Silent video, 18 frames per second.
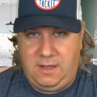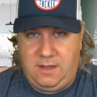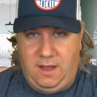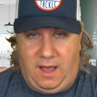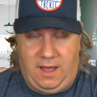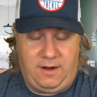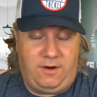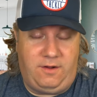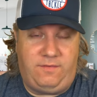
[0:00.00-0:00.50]

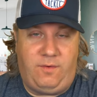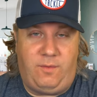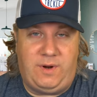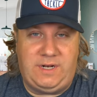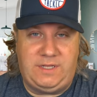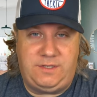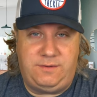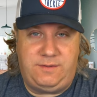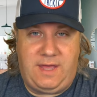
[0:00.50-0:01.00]
I don't know if I
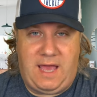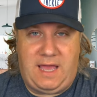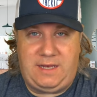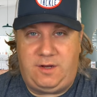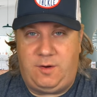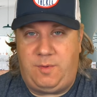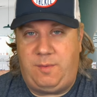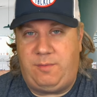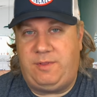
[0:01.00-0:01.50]
want to do that. You
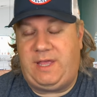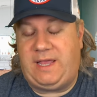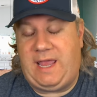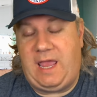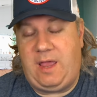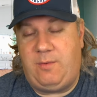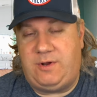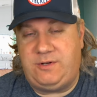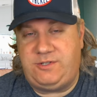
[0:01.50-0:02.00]
know, people are like,
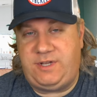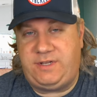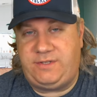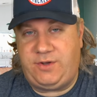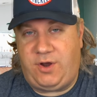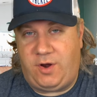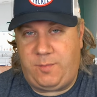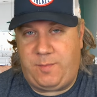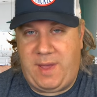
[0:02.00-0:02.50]
hey, why don't you take
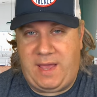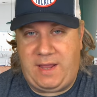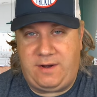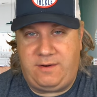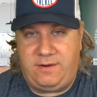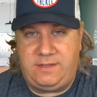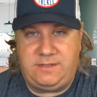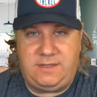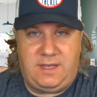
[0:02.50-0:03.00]
Dark
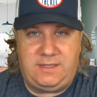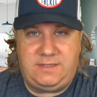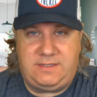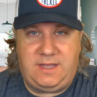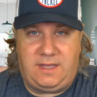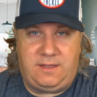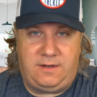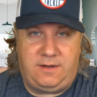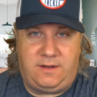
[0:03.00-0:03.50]
Matter and, and
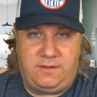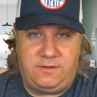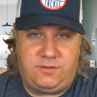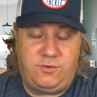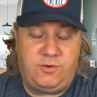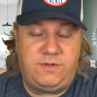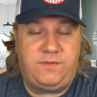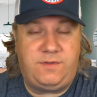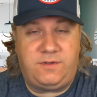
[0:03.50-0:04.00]
sell it in other
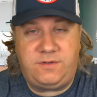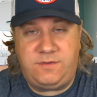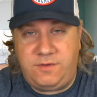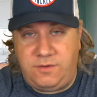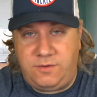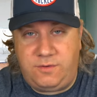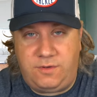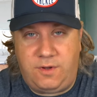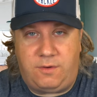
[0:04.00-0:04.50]
stores? For those of you
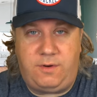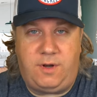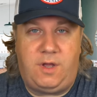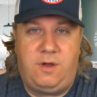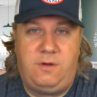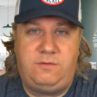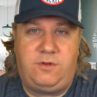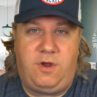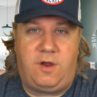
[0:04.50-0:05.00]
who don't
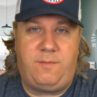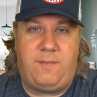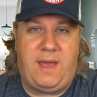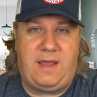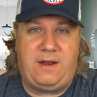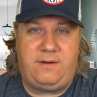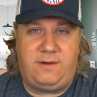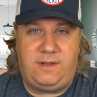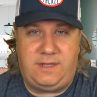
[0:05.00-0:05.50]
know, Dark
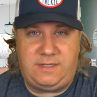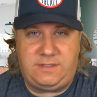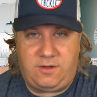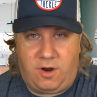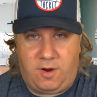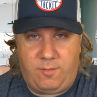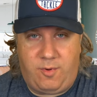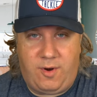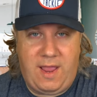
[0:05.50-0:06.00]
Matter is
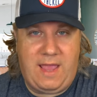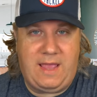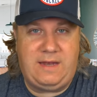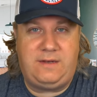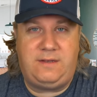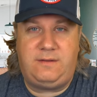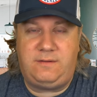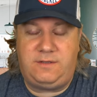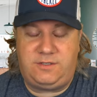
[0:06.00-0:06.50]
our
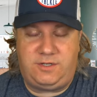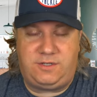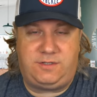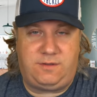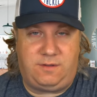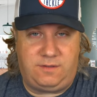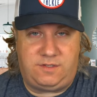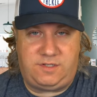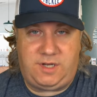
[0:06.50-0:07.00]
brand. It's just
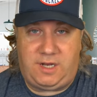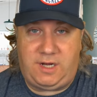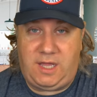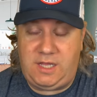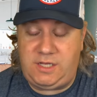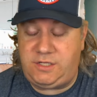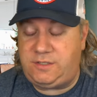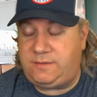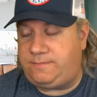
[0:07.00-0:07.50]
sold at J and
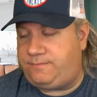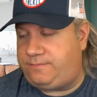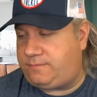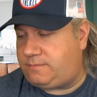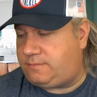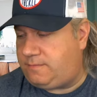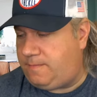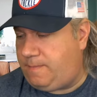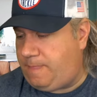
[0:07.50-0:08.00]
H.
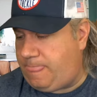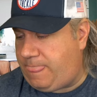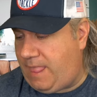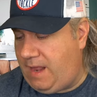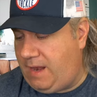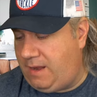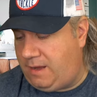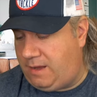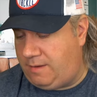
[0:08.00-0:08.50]

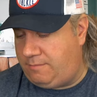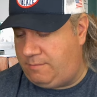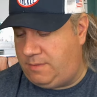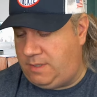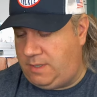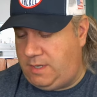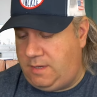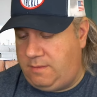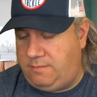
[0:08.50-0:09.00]
Um,
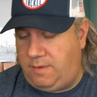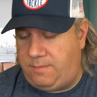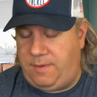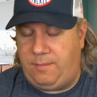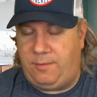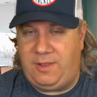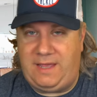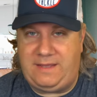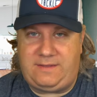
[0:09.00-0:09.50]
but
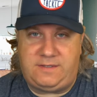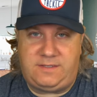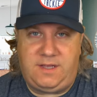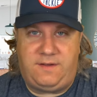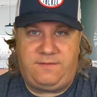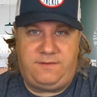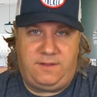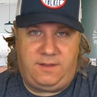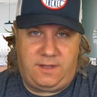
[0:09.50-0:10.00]
people like the
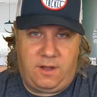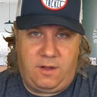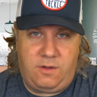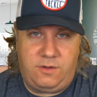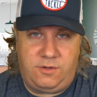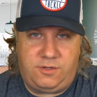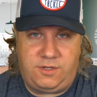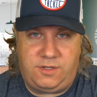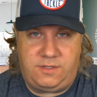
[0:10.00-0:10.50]
stuff, and they're like, oh,
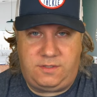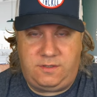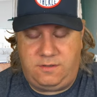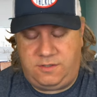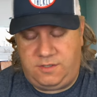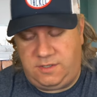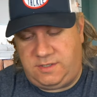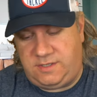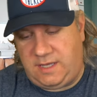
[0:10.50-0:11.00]
you should you
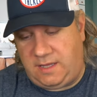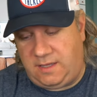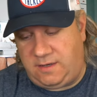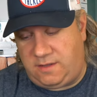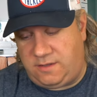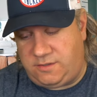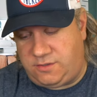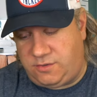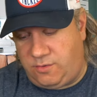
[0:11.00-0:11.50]
should sell in
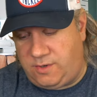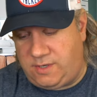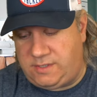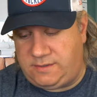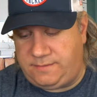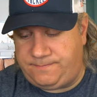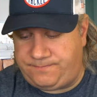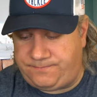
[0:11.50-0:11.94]
other stores.